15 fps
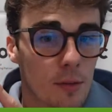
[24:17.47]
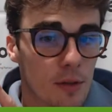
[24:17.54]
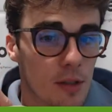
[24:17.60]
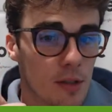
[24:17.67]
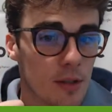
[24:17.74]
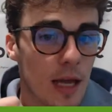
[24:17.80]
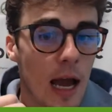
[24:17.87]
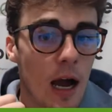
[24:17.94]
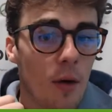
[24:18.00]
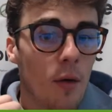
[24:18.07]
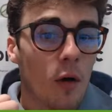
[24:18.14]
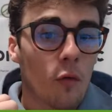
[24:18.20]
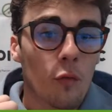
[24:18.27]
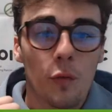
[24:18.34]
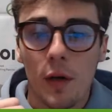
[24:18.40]
which is now
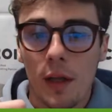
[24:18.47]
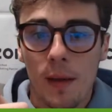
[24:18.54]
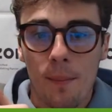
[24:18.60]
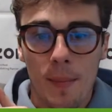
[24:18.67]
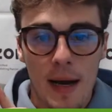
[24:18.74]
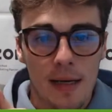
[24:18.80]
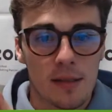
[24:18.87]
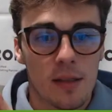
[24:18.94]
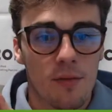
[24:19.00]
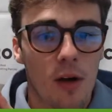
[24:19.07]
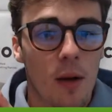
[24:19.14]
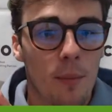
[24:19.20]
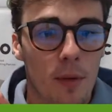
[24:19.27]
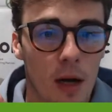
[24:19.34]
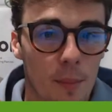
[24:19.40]
a really massive
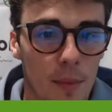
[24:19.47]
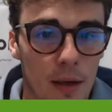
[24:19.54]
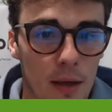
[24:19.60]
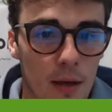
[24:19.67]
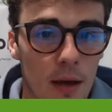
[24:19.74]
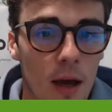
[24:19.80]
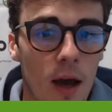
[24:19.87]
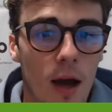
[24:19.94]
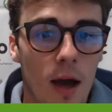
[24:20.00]
upcoming